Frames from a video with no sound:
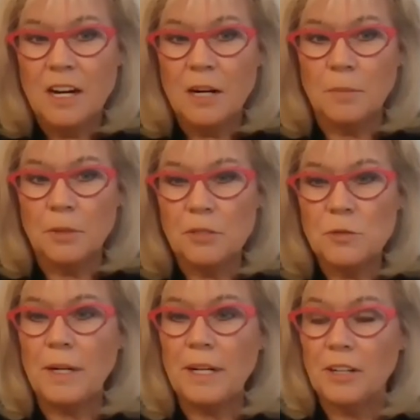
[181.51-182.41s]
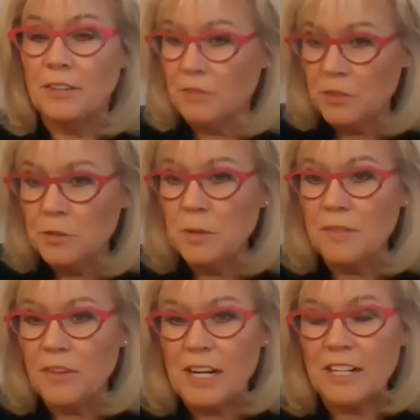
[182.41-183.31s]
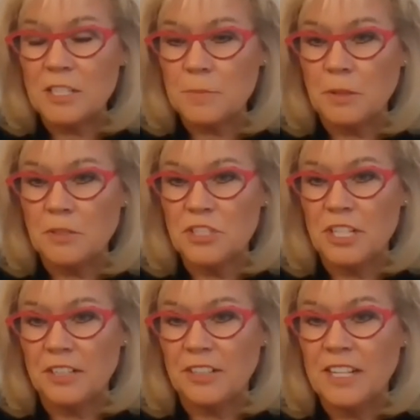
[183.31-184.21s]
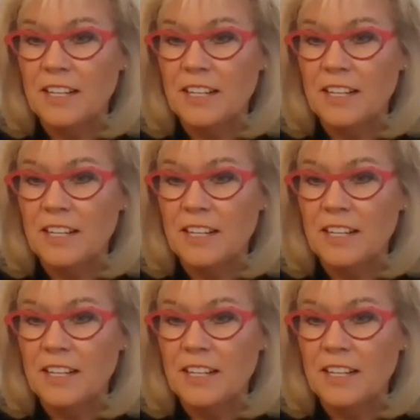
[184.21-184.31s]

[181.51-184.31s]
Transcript: emerge, where a few of our experts shared,